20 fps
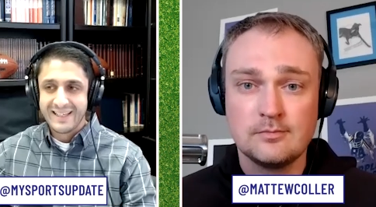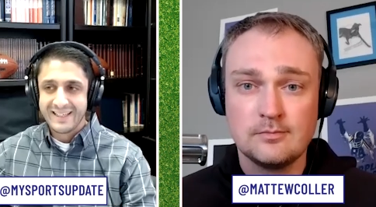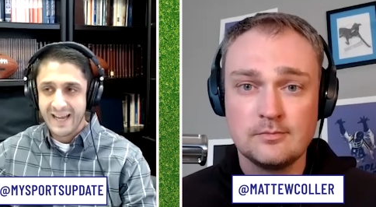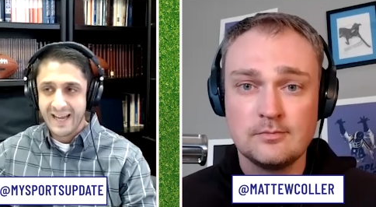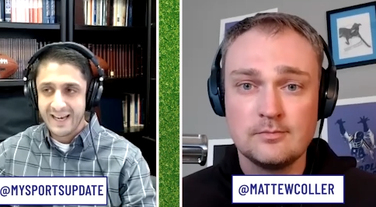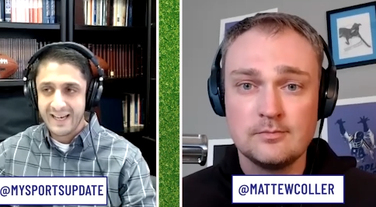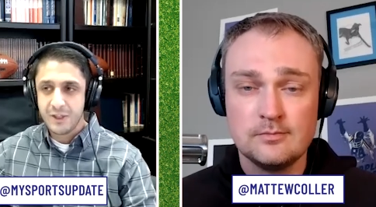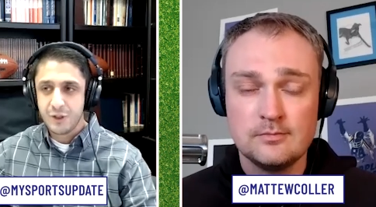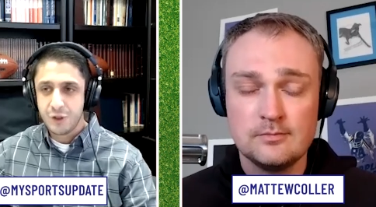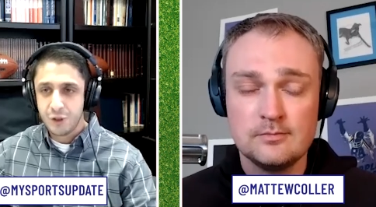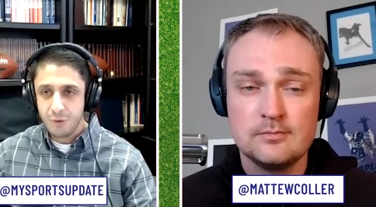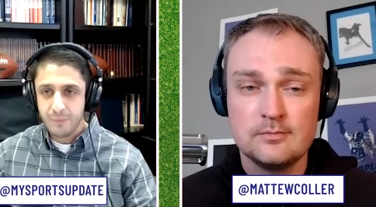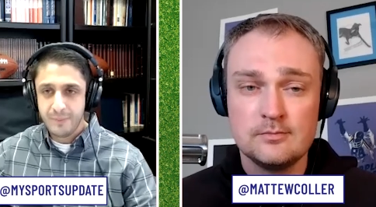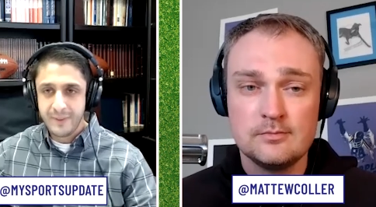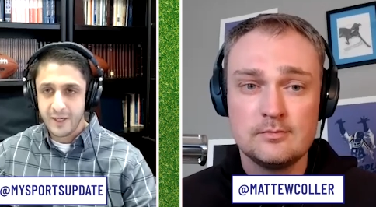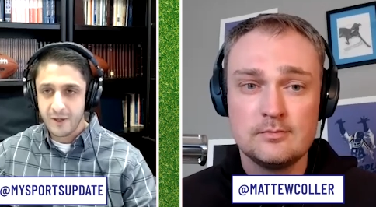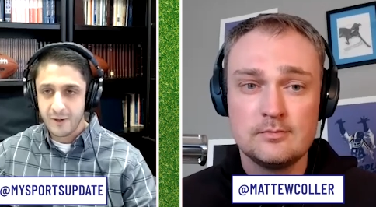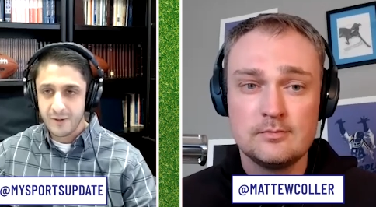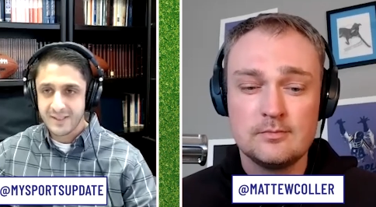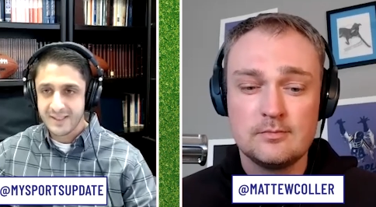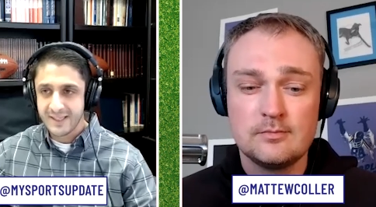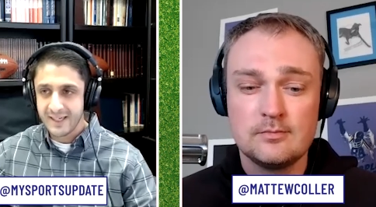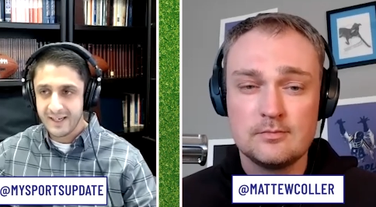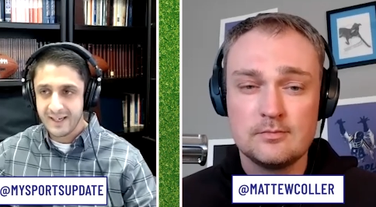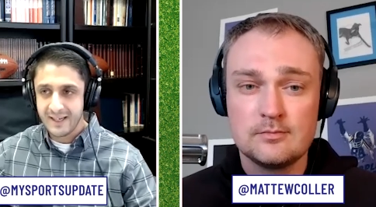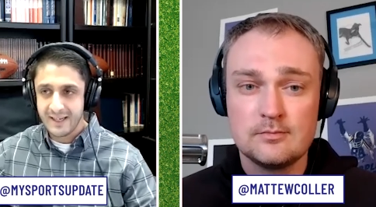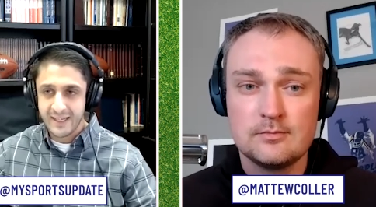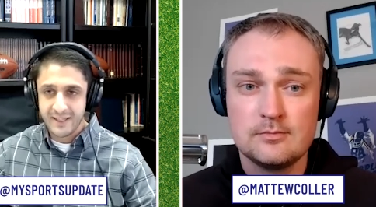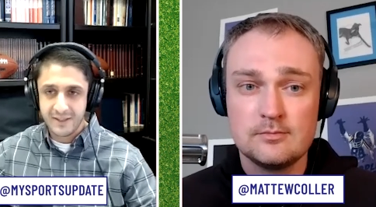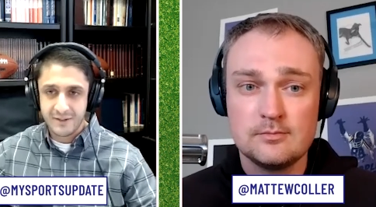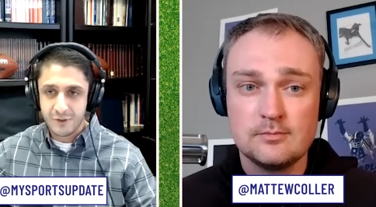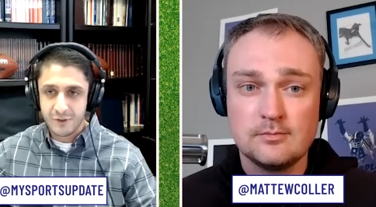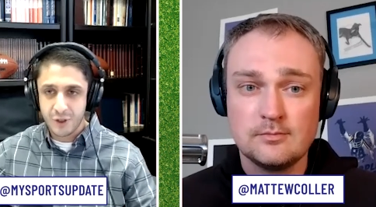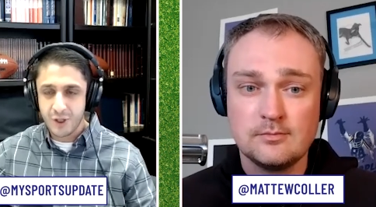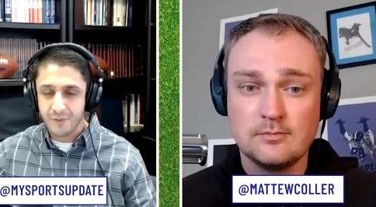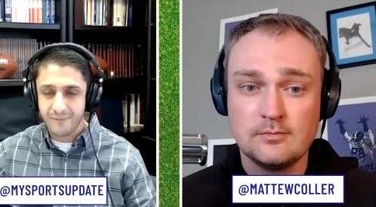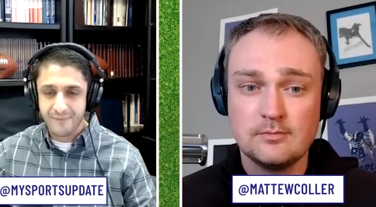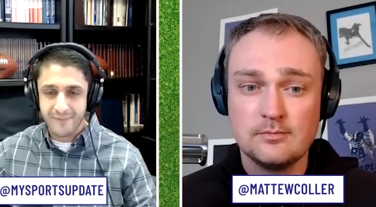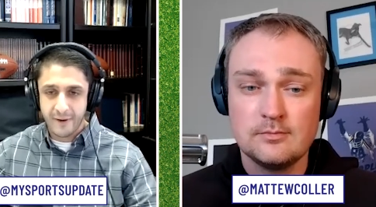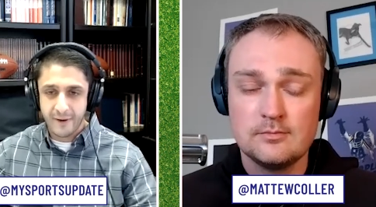Speaker 1: Getting to Pederson, it
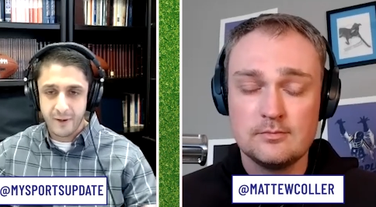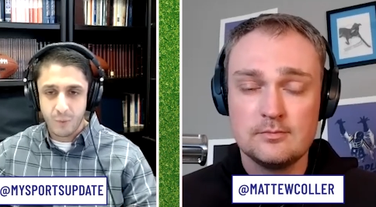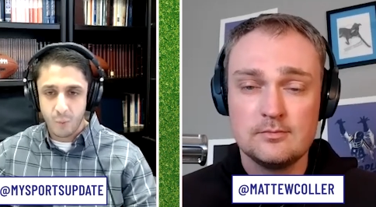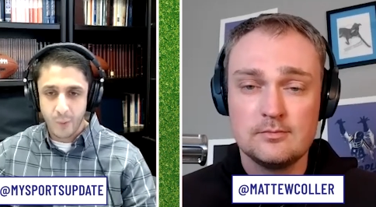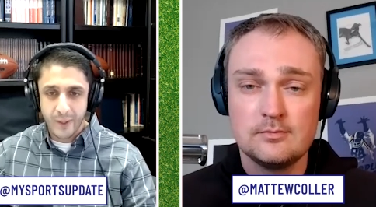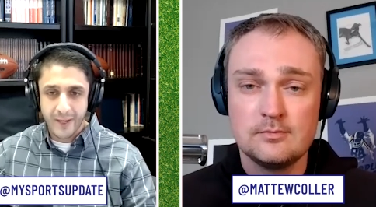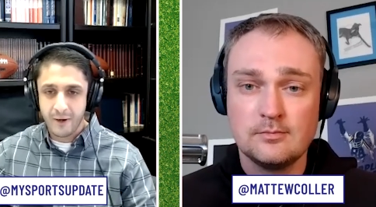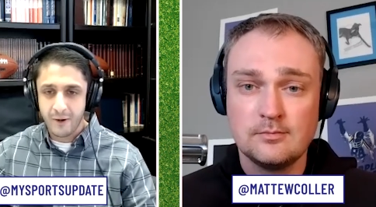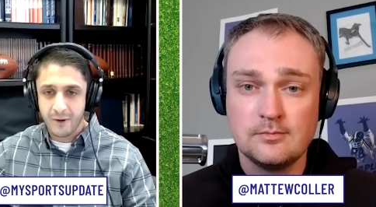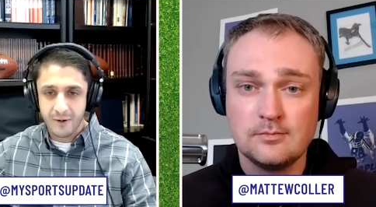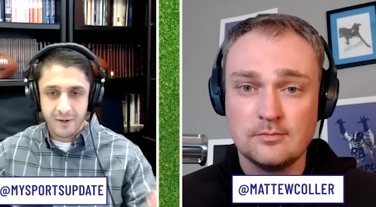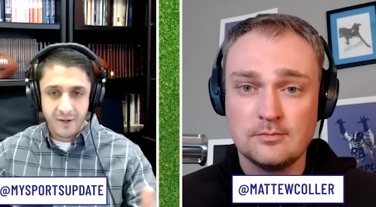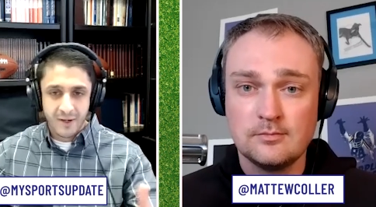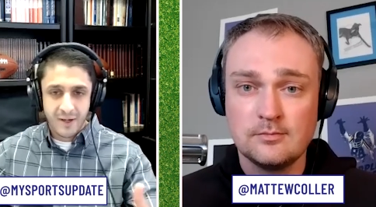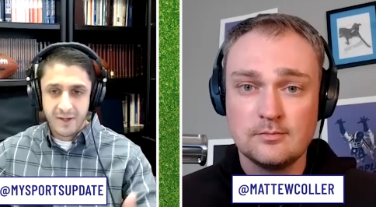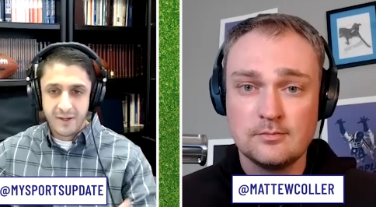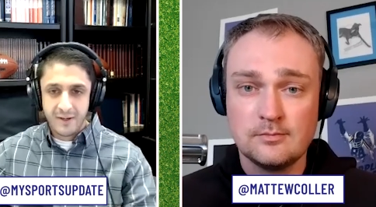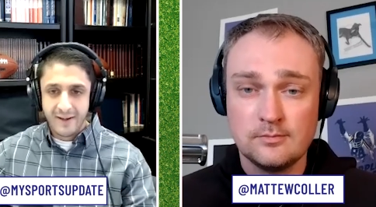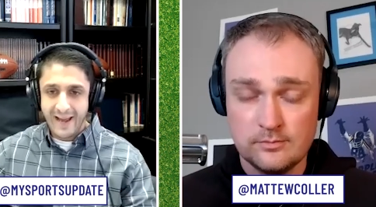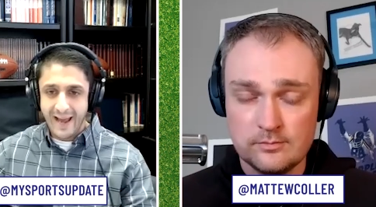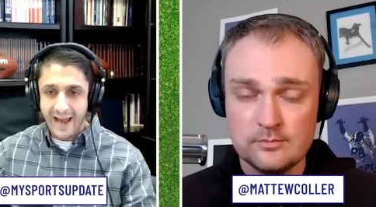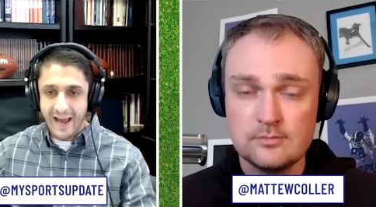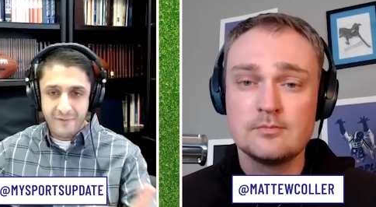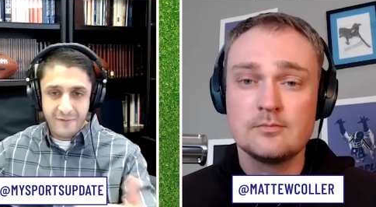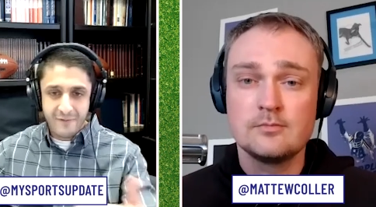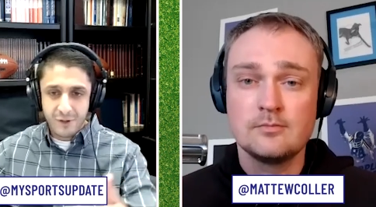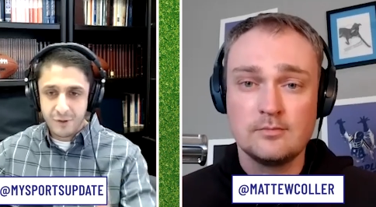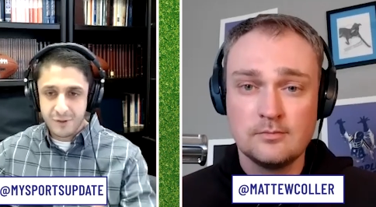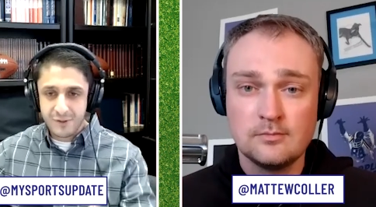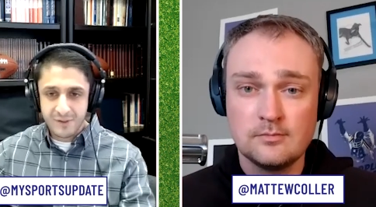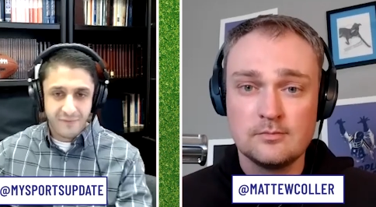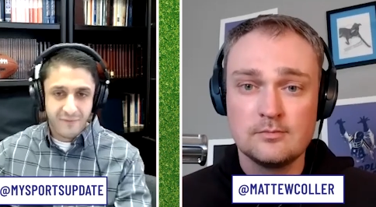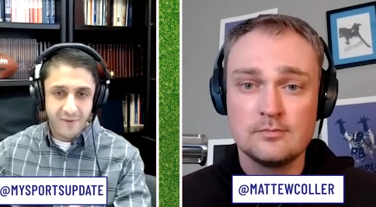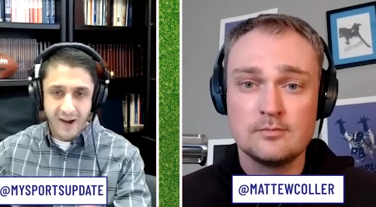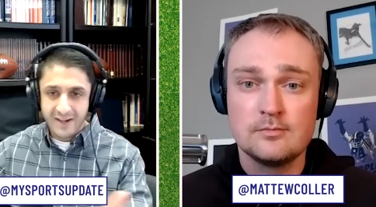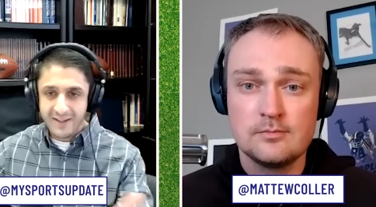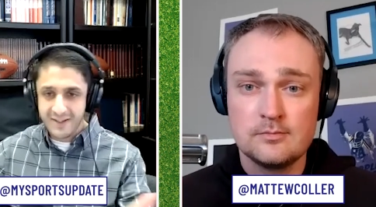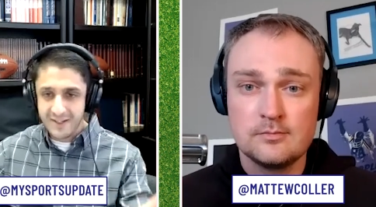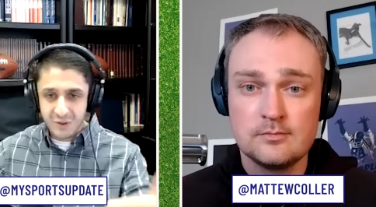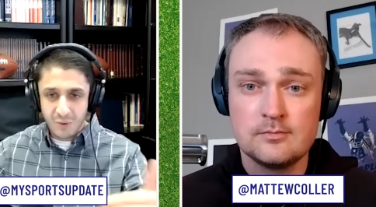took a very weird avenue to
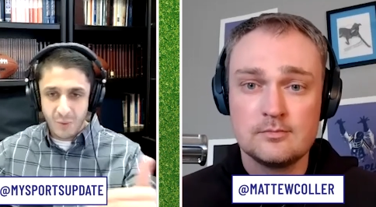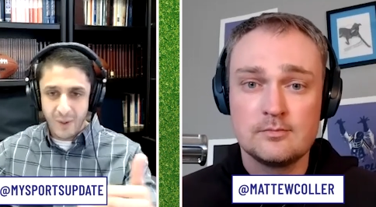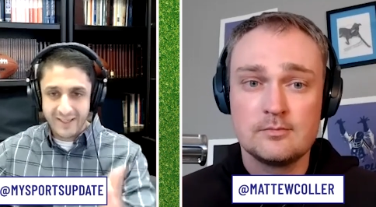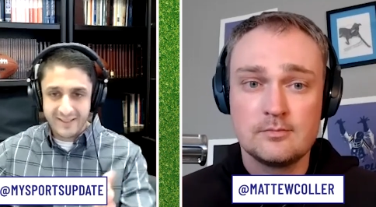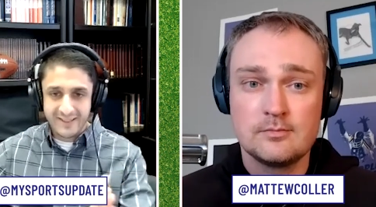find its way